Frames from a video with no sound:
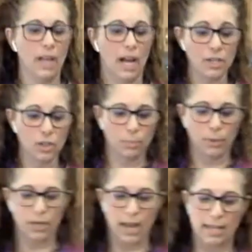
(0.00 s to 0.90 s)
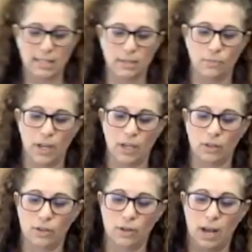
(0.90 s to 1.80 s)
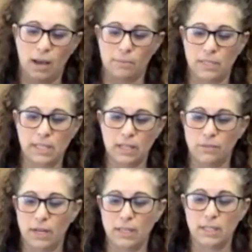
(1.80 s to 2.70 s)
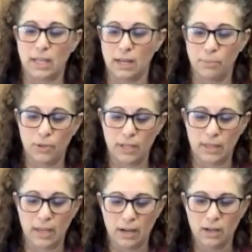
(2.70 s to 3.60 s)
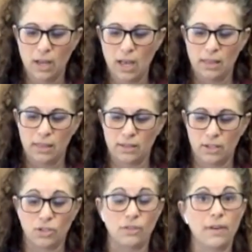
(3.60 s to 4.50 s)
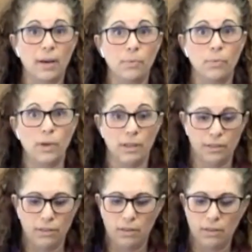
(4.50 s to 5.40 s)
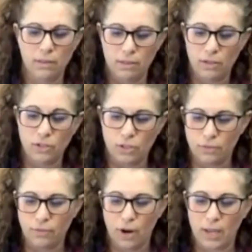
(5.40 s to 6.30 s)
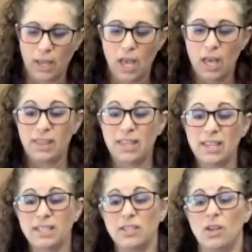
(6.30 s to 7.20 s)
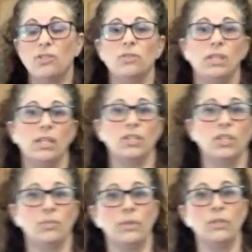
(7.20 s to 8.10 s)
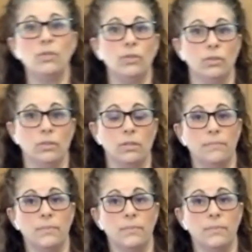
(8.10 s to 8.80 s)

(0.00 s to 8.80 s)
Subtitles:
I had some regular sticky rice that I put in there to serve up with the stir fry. This is also delicious with noodles.